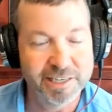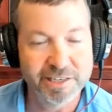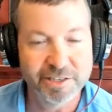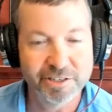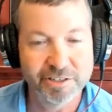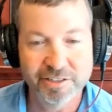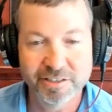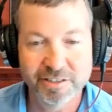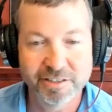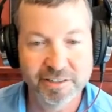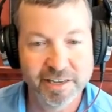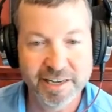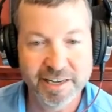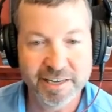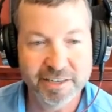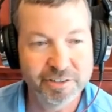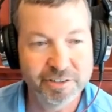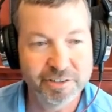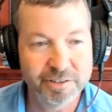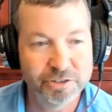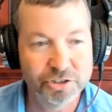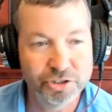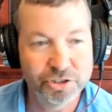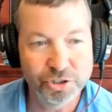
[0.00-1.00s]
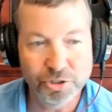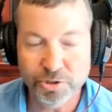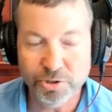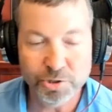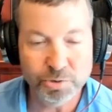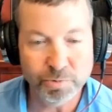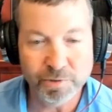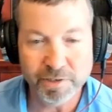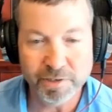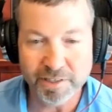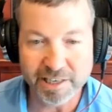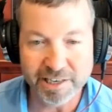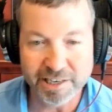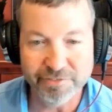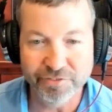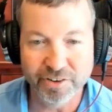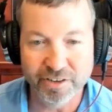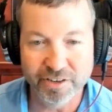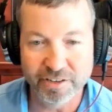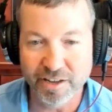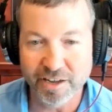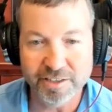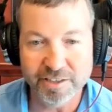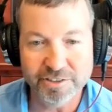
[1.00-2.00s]
He couldn't choose what to eat
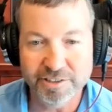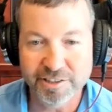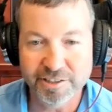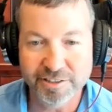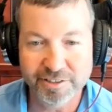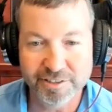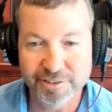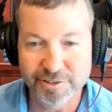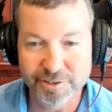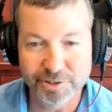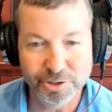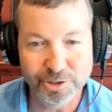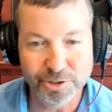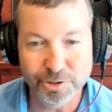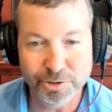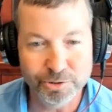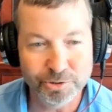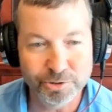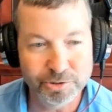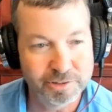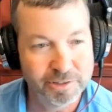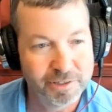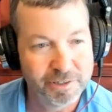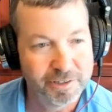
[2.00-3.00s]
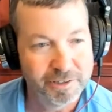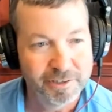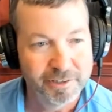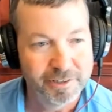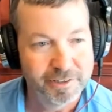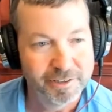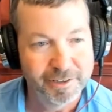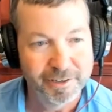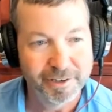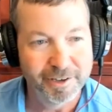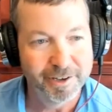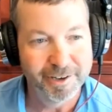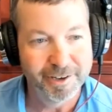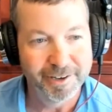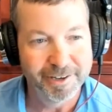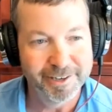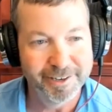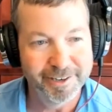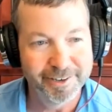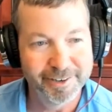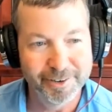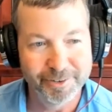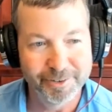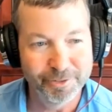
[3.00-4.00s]
for lunch. He couldn't choose
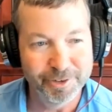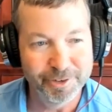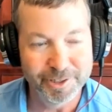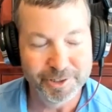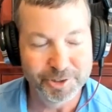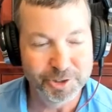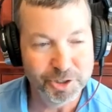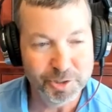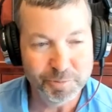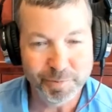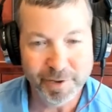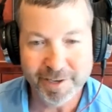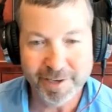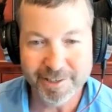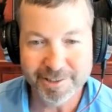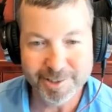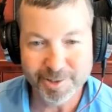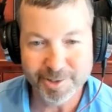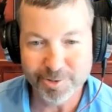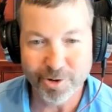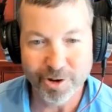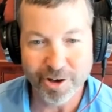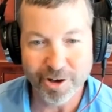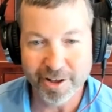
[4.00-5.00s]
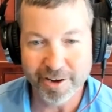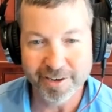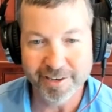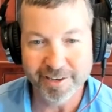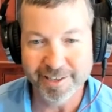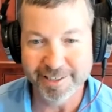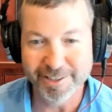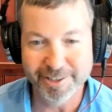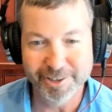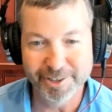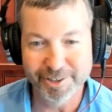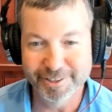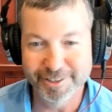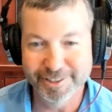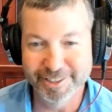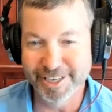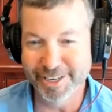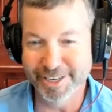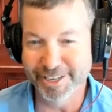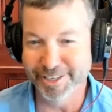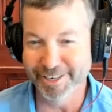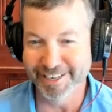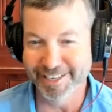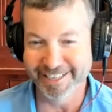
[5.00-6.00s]
what toothpaste he wanted. He couldn't
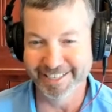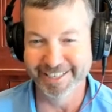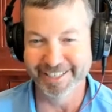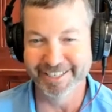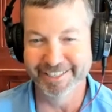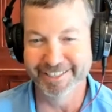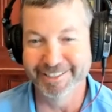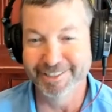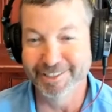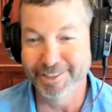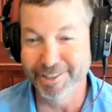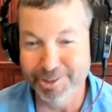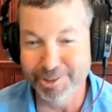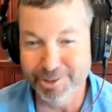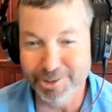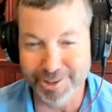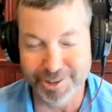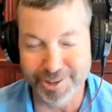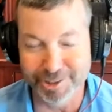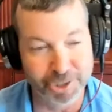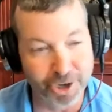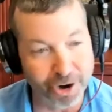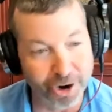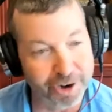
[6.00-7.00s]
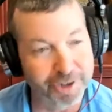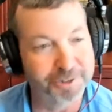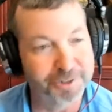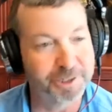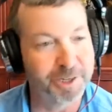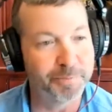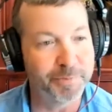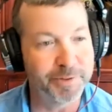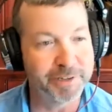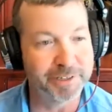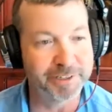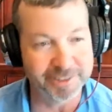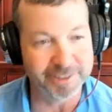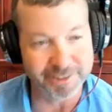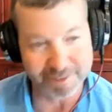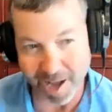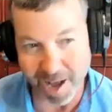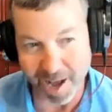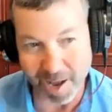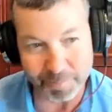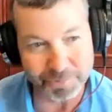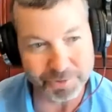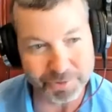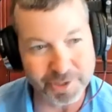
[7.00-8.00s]
choose to start something, to
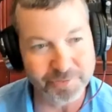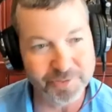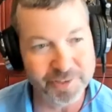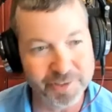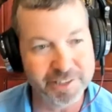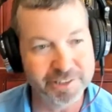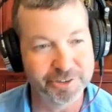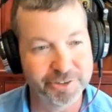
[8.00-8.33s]
stop something.